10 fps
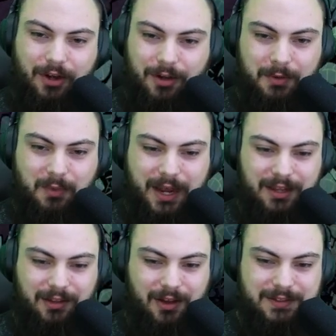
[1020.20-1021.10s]
been waiting
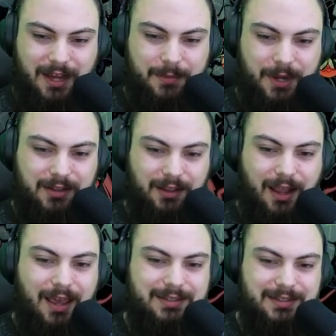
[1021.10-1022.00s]
a long time, and I'd
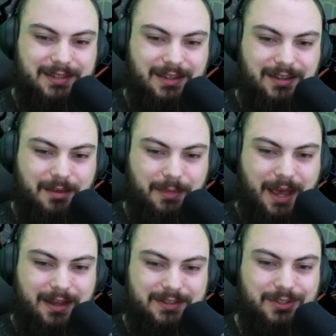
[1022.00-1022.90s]
like to see it come
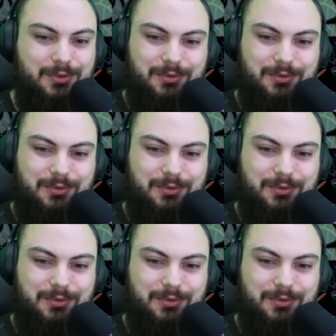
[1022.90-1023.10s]
back soon.